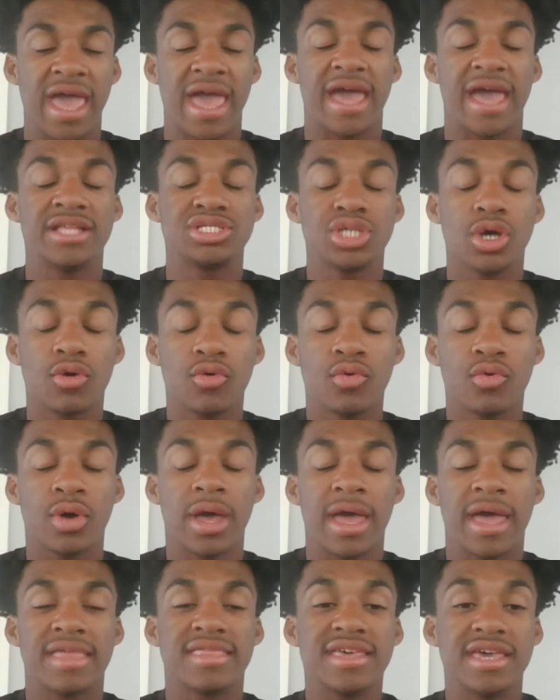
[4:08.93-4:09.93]
And so
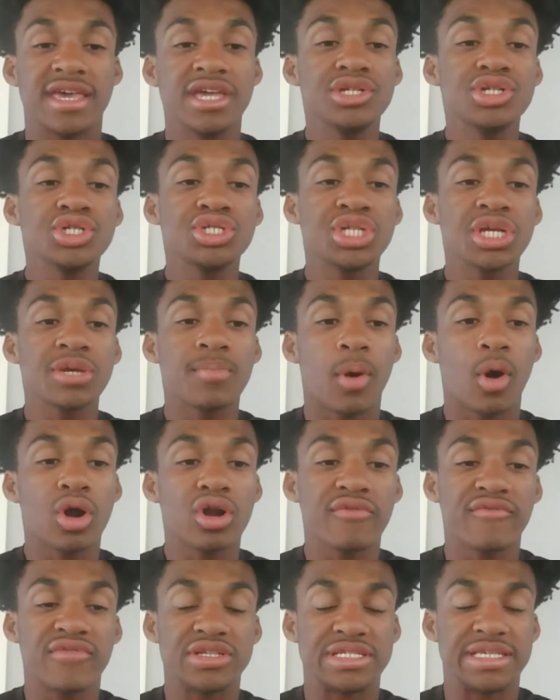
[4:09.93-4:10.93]
the interesting
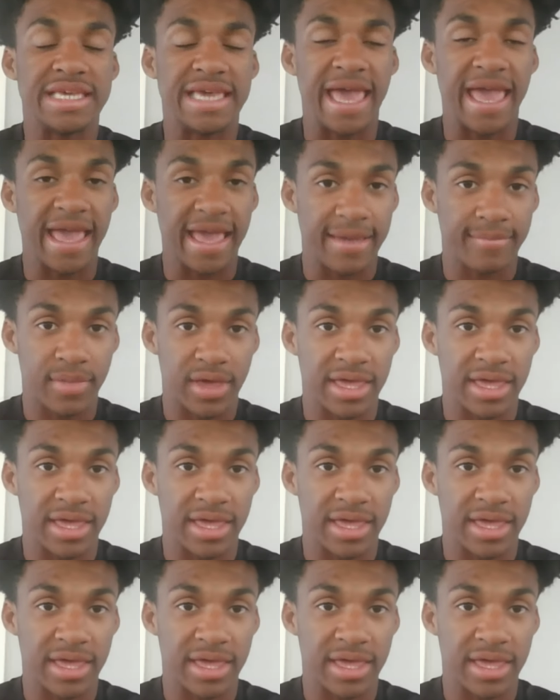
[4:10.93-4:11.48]
part of his game,